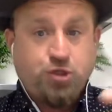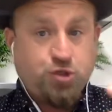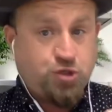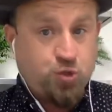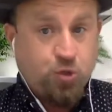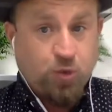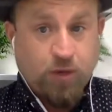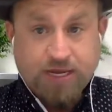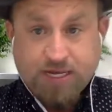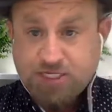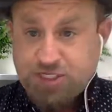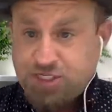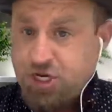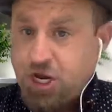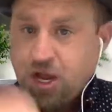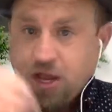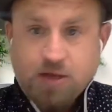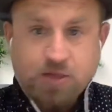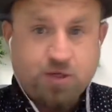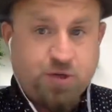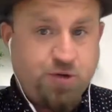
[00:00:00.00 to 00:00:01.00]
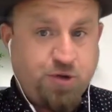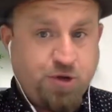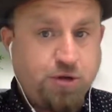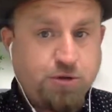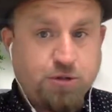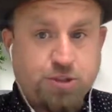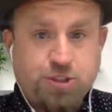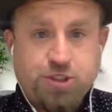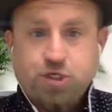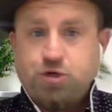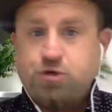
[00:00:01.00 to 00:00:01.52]
do Twitch, do
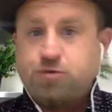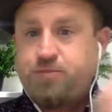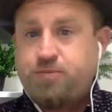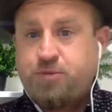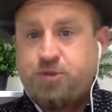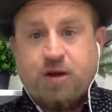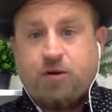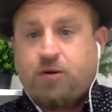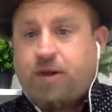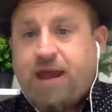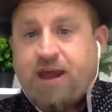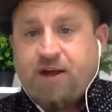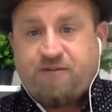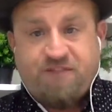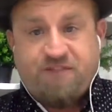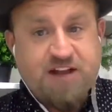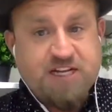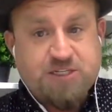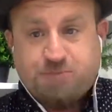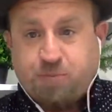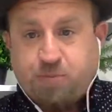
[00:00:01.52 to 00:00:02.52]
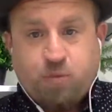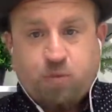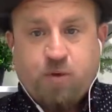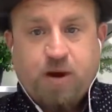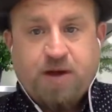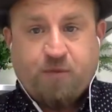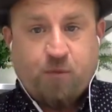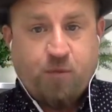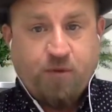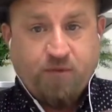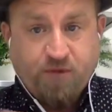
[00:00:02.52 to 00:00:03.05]
YouTube. I don't care. Facebook,
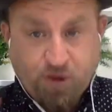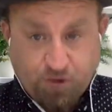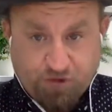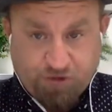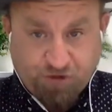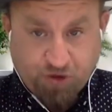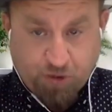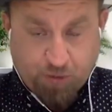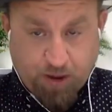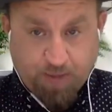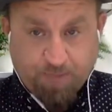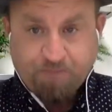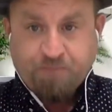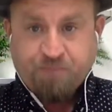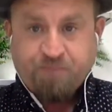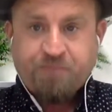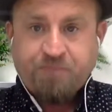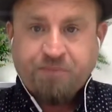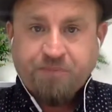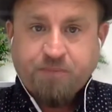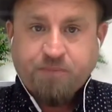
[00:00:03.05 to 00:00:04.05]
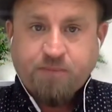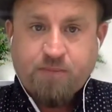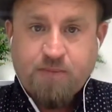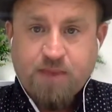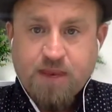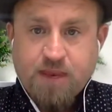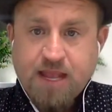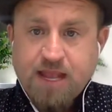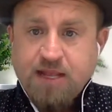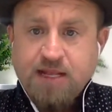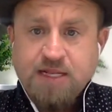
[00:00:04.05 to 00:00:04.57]
wherever, wherever you show up
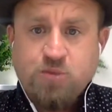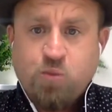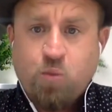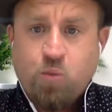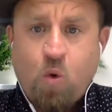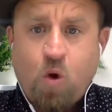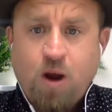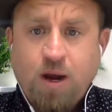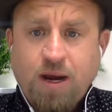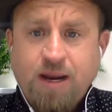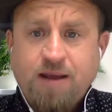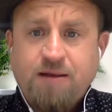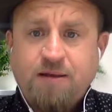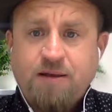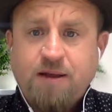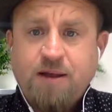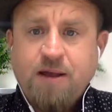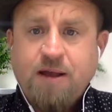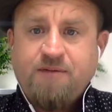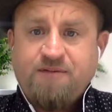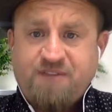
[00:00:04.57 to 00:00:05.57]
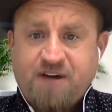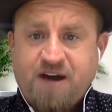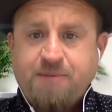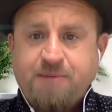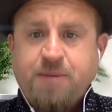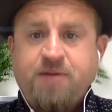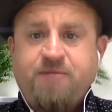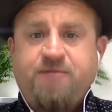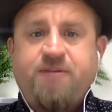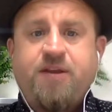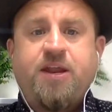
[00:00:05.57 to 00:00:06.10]
it's one
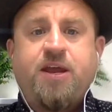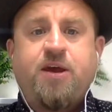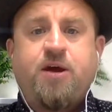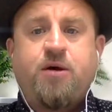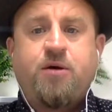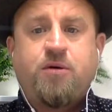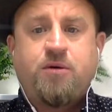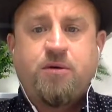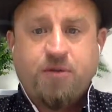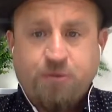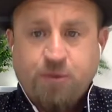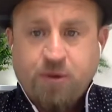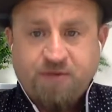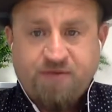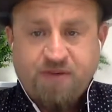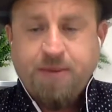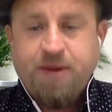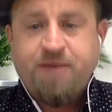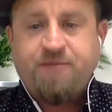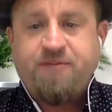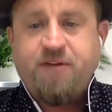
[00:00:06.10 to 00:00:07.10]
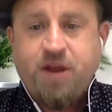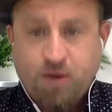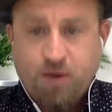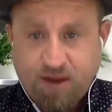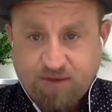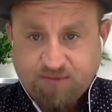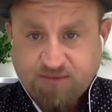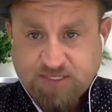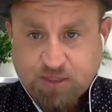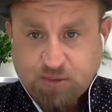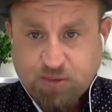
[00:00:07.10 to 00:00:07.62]
five minute video, three to five minute video
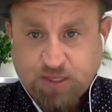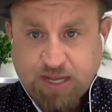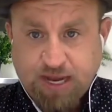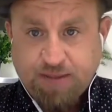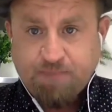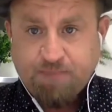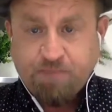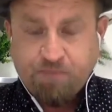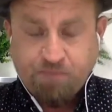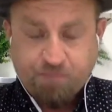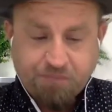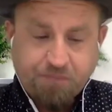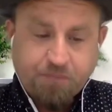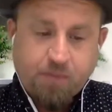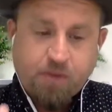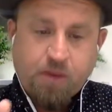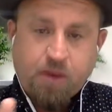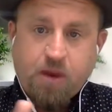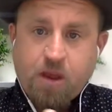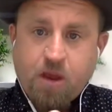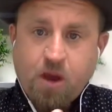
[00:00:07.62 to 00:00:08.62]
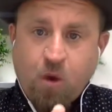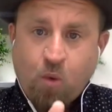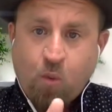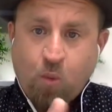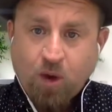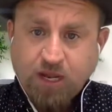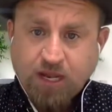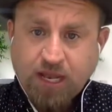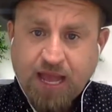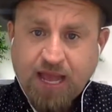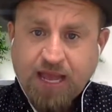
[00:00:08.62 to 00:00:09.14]
every single day. On
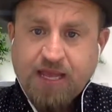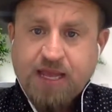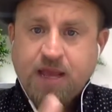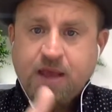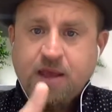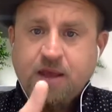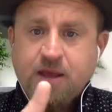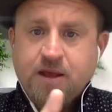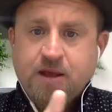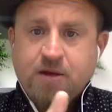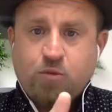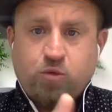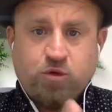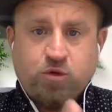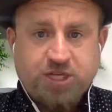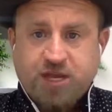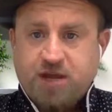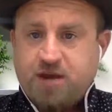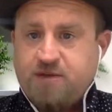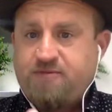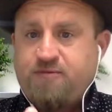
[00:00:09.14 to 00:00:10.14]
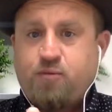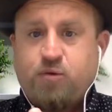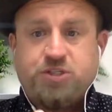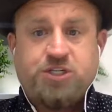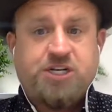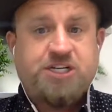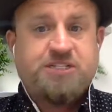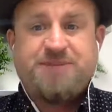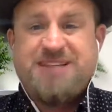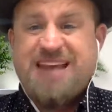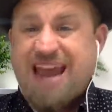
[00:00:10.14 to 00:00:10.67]
what you like, what you love, what
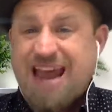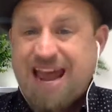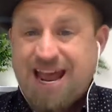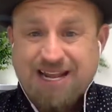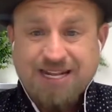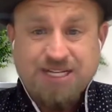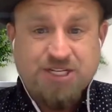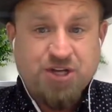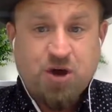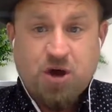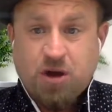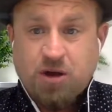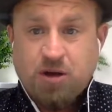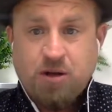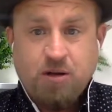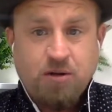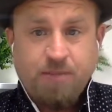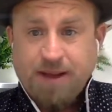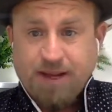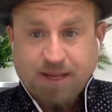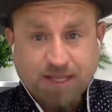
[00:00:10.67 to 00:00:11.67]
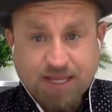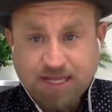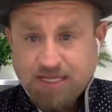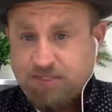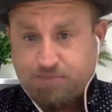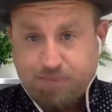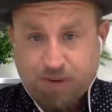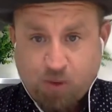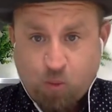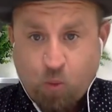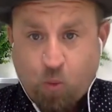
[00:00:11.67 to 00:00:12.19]
you got some talent on. Make a
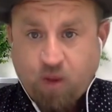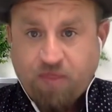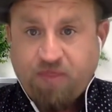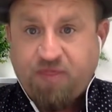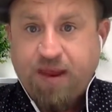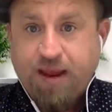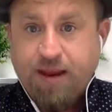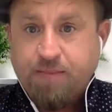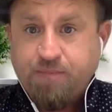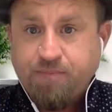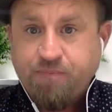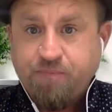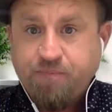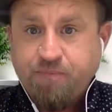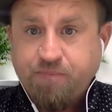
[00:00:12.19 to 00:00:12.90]
list, pick one thing.